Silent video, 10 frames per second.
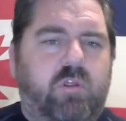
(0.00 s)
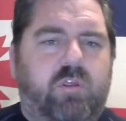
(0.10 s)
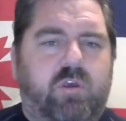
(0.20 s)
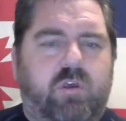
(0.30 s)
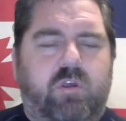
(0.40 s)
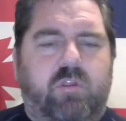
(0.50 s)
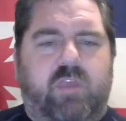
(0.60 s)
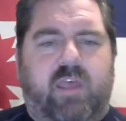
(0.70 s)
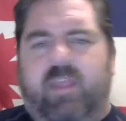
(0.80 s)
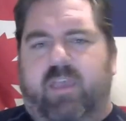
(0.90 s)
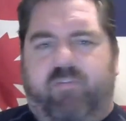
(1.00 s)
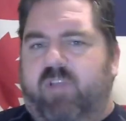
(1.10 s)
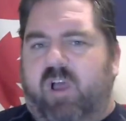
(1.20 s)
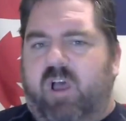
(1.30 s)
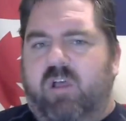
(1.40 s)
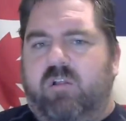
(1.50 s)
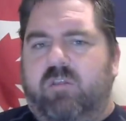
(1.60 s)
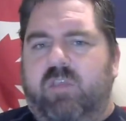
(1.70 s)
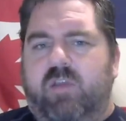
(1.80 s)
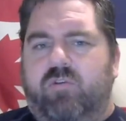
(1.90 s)
the that lifestyle,
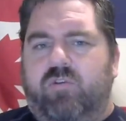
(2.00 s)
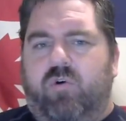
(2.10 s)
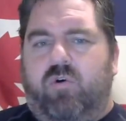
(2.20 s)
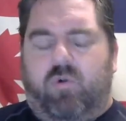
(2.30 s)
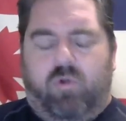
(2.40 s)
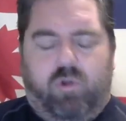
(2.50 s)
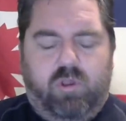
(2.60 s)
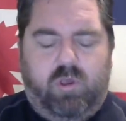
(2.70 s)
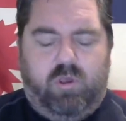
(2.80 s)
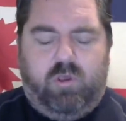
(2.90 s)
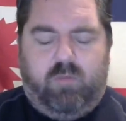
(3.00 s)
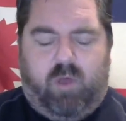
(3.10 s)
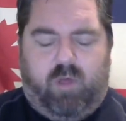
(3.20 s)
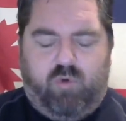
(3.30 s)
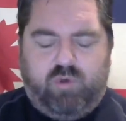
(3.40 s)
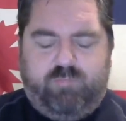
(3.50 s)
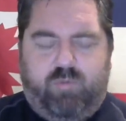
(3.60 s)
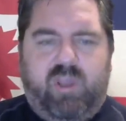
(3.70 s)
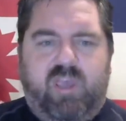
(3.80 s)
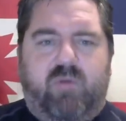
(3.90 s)
that the whole almost
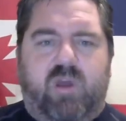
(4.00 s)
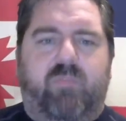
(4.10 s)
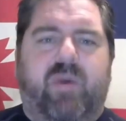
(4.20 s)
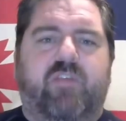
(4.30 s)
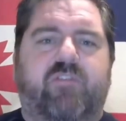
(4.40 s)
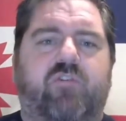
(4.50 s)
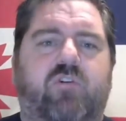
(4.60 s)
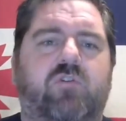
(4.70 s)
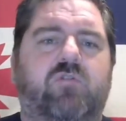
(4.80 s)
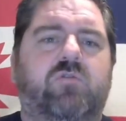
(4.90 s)
putting him on a pedestal,